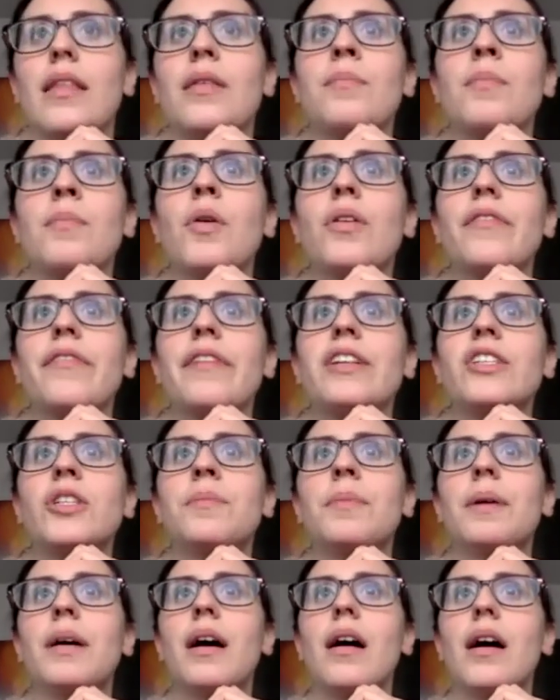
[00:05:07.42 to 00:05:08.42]
motivation
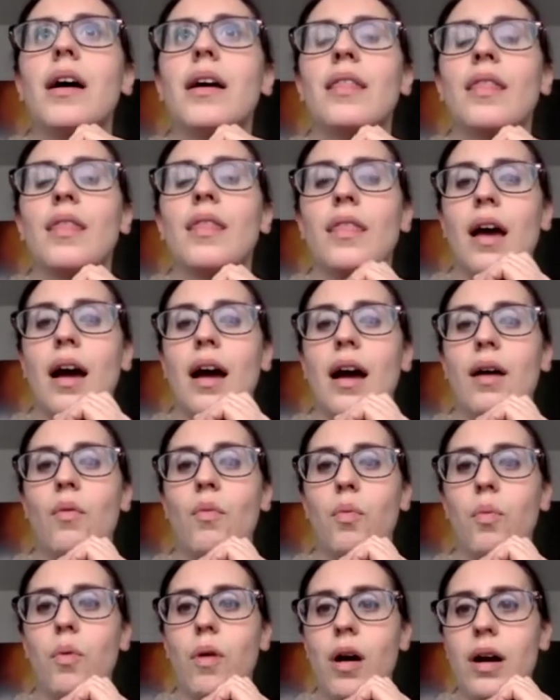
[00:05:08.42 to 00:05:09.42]
behind that
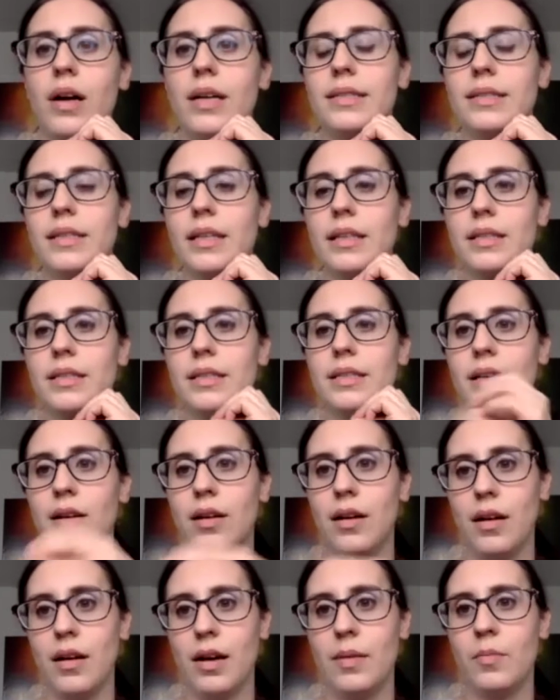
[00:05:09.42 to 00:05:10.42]
was, at the
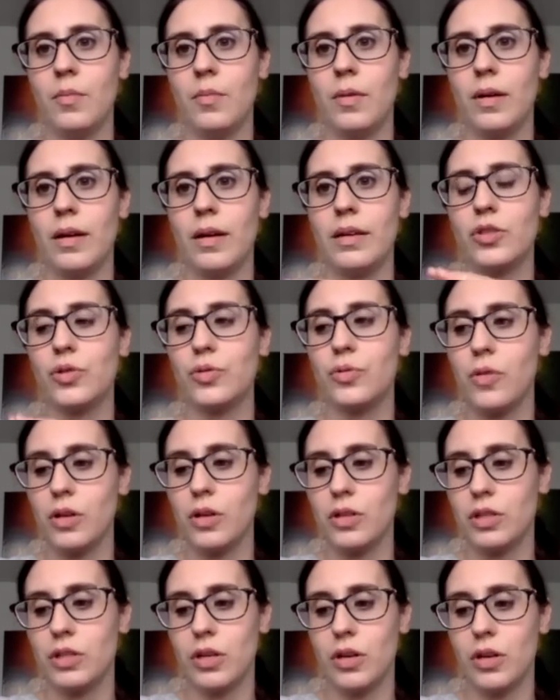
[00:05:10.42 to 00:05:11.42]
time in
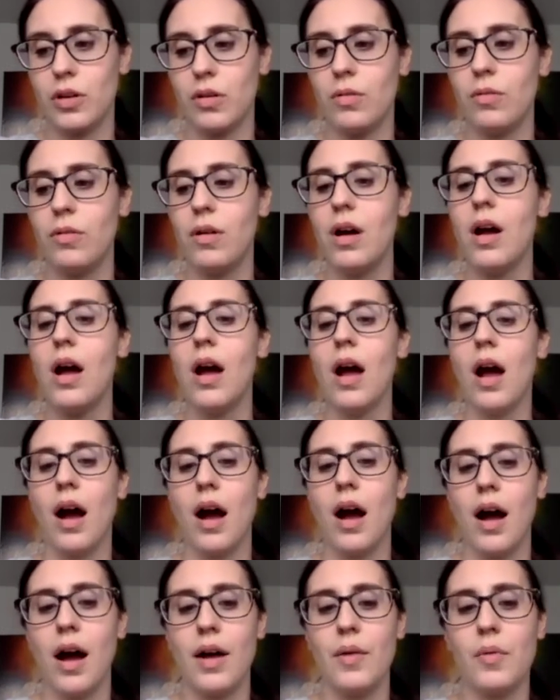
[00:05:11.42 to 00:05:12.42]
Toronto,
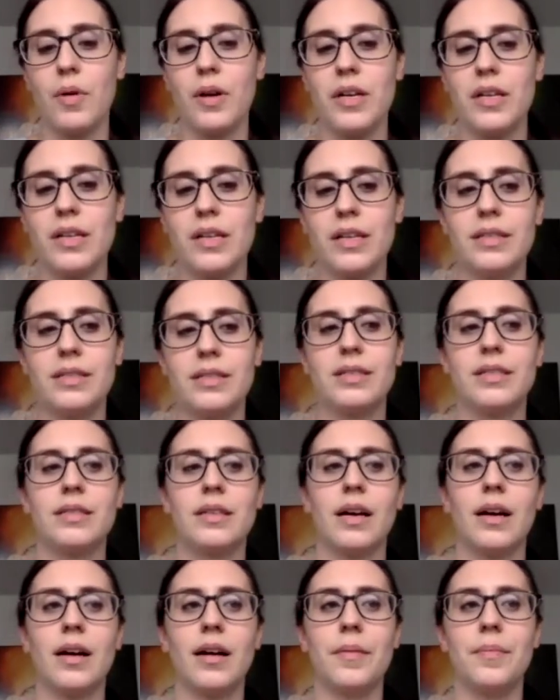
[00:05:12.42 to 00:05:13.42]
I was
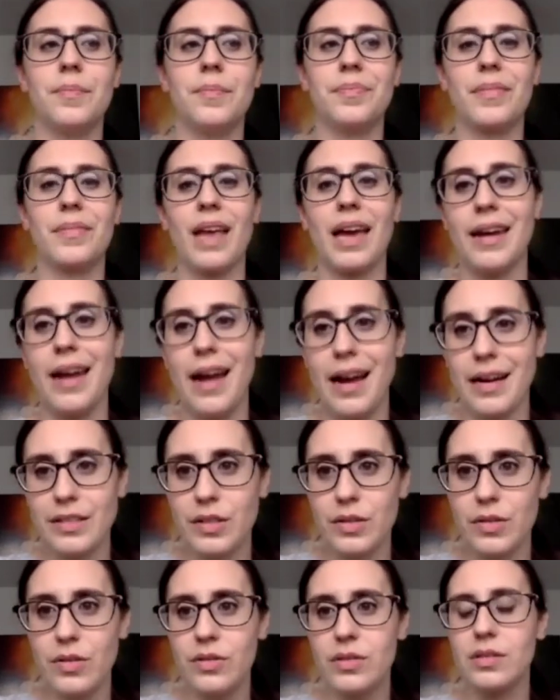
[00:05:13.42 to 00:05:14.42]
an
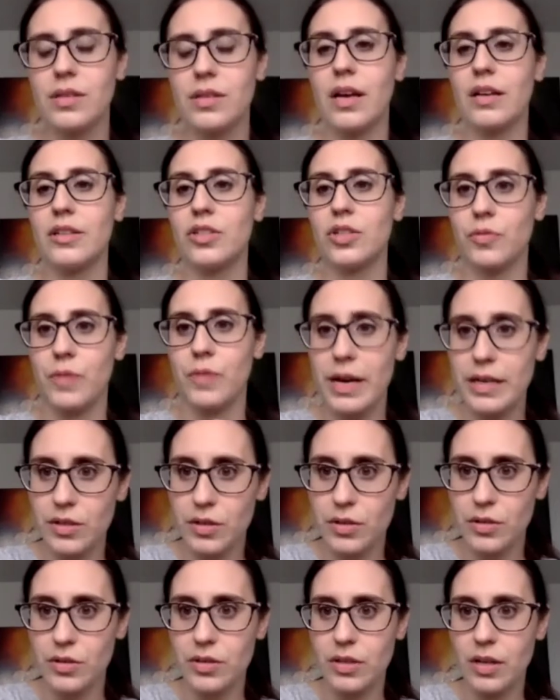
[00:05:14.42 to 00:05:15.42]
actor /
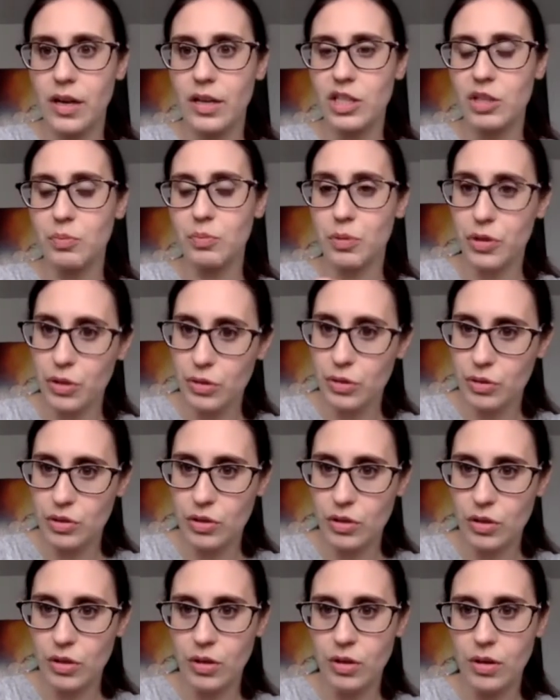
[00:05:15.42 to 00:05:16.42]
director /
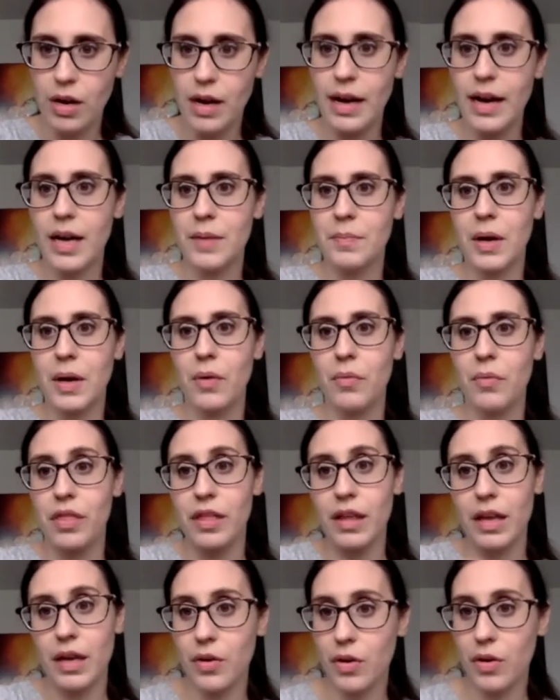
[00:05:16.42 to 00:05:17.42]
producer. I had my own
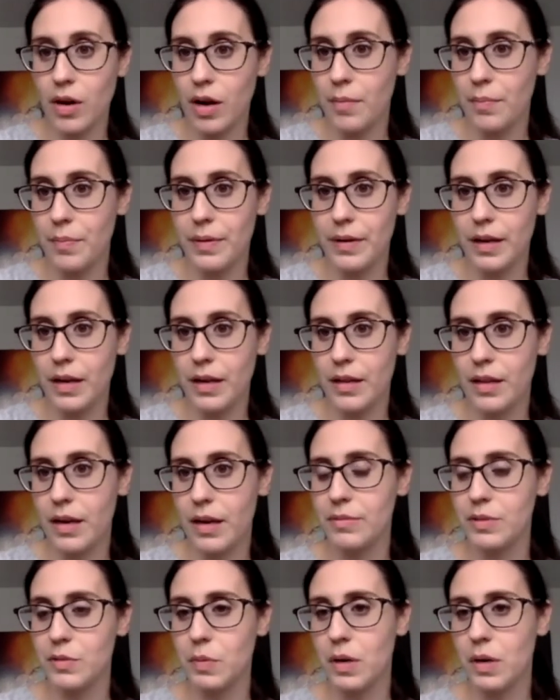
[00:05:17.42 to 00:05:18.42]
theater company that I
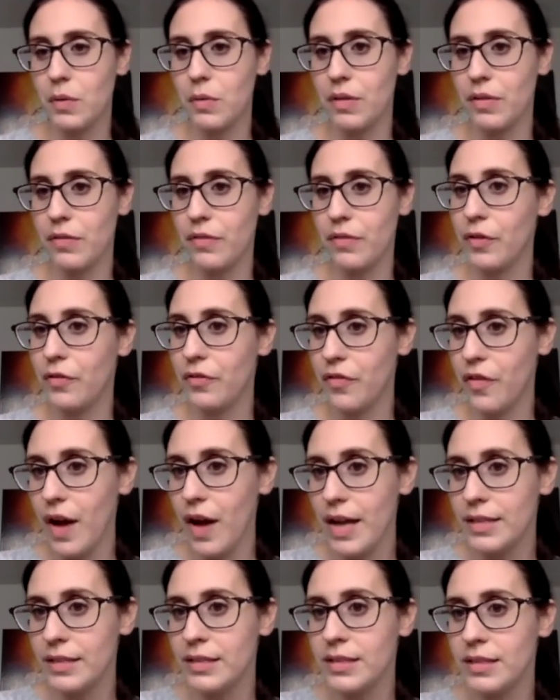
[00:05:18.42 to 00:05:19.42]
was running with a few
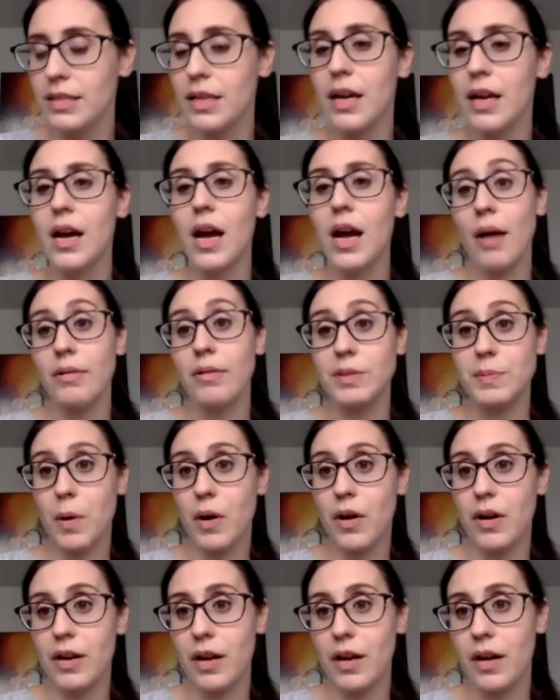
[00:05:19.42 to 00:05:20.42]
friends. I was
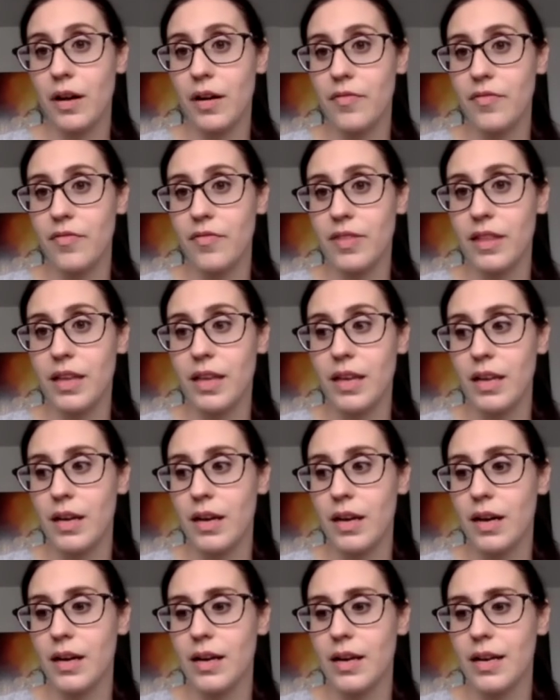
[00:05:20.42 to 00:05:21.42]
part of
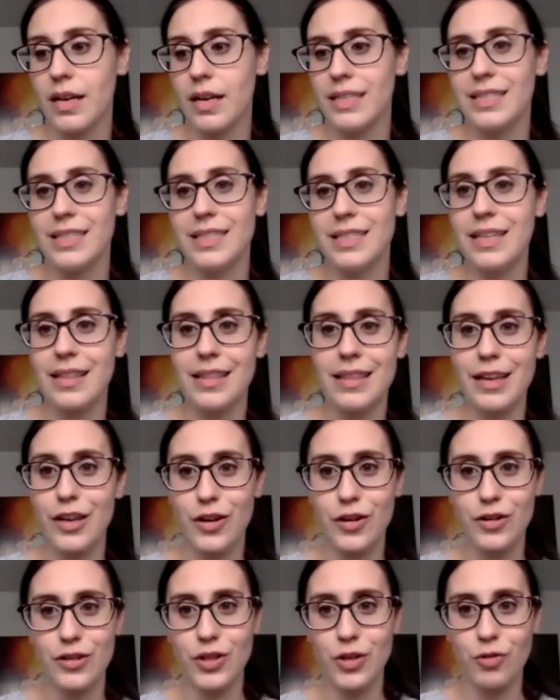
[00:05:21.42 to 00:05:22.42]
the indie
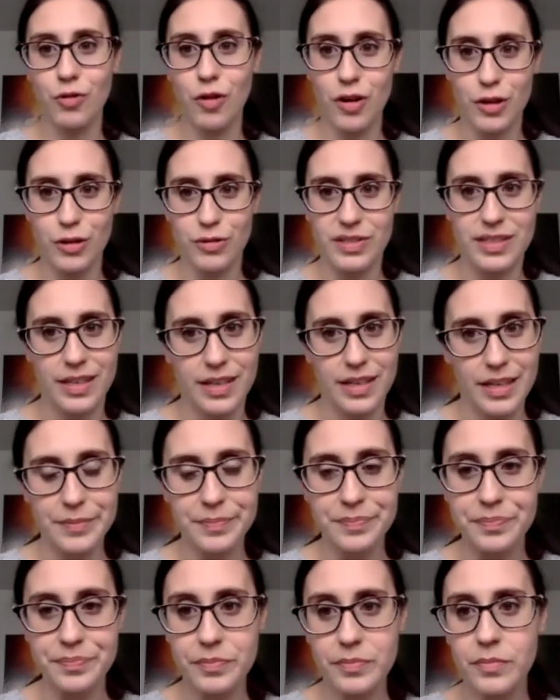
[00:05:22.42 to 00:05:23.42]
theater Toronto
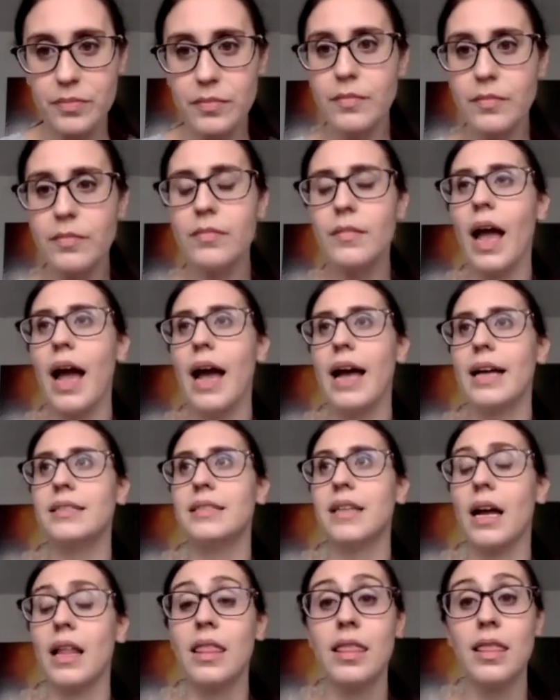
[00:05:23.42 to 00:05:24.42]
scene, and
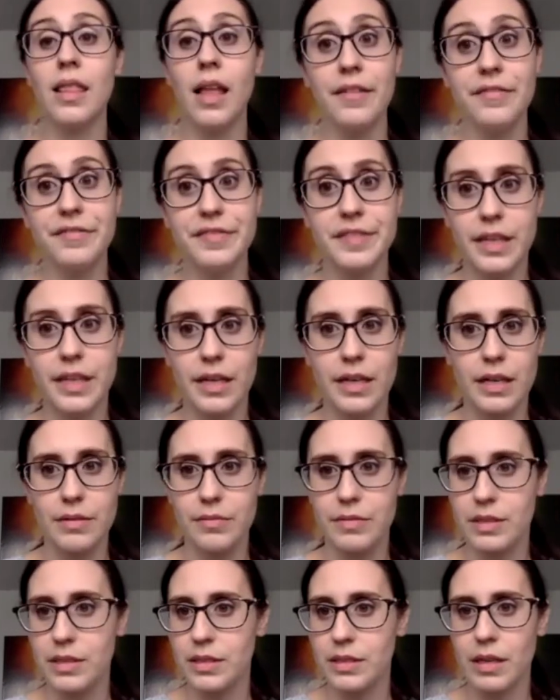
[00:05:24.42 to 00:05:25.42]
I loved it. It
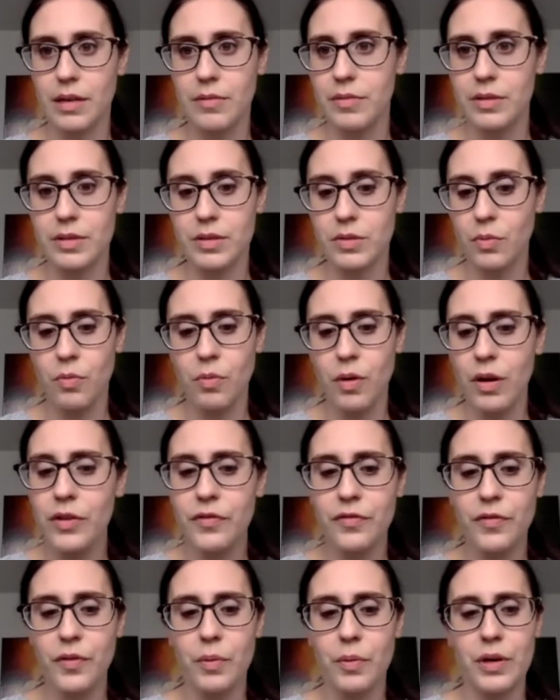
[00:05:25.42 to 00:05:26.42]
was a
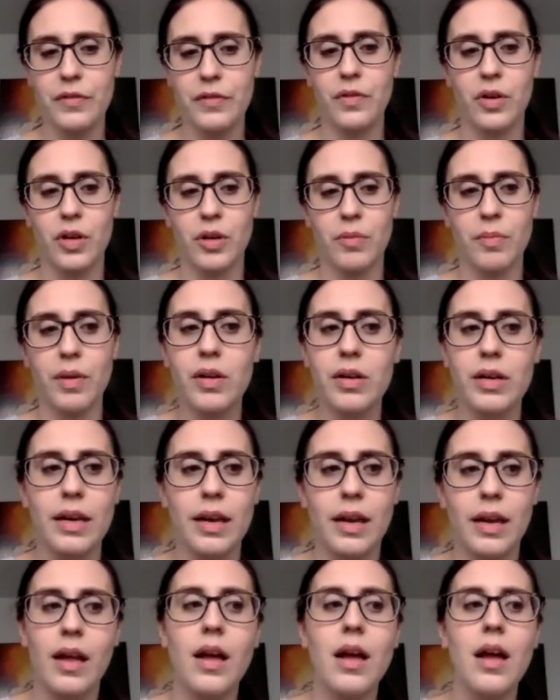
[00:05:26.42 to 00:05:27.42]
wonderful, wonderful
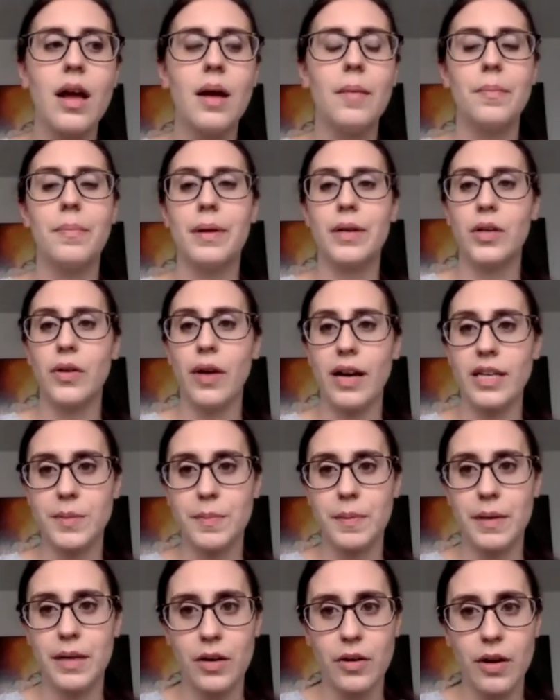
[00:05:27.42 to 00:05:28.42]
community, but you had to
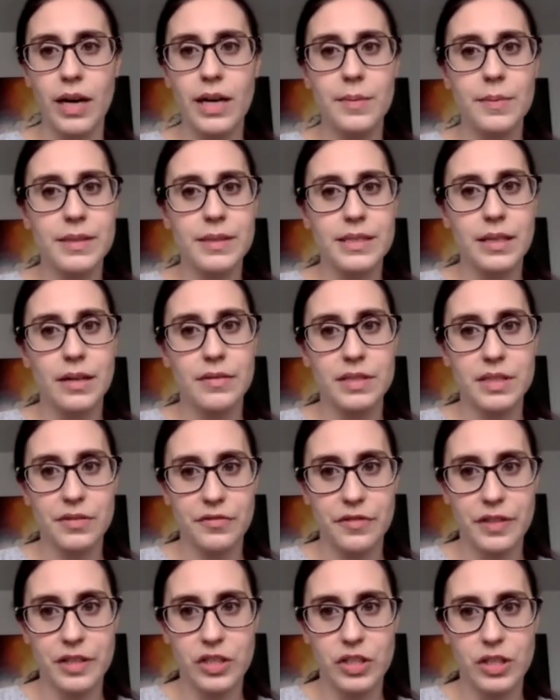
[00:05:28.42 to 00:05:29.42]
be incredibly
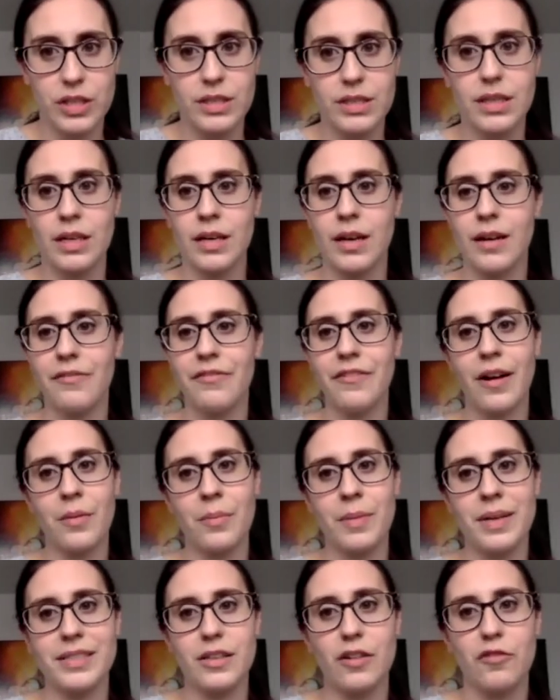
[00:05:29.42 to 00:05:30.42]
self-sufficient, and I found
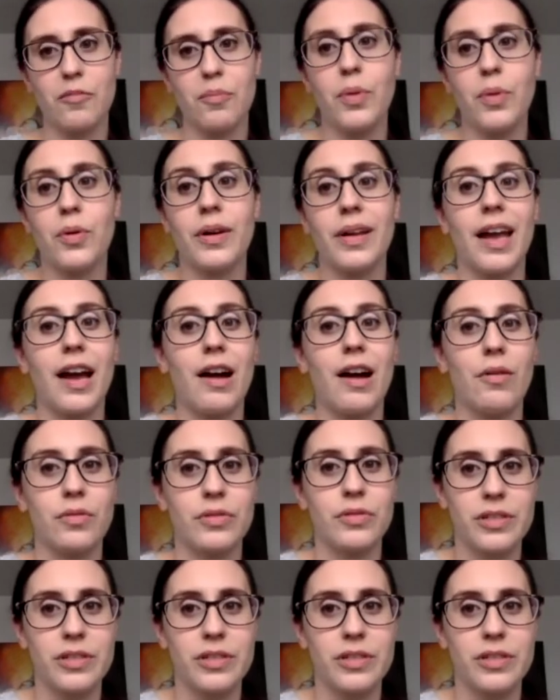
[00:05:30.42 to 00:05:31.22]
myself burning out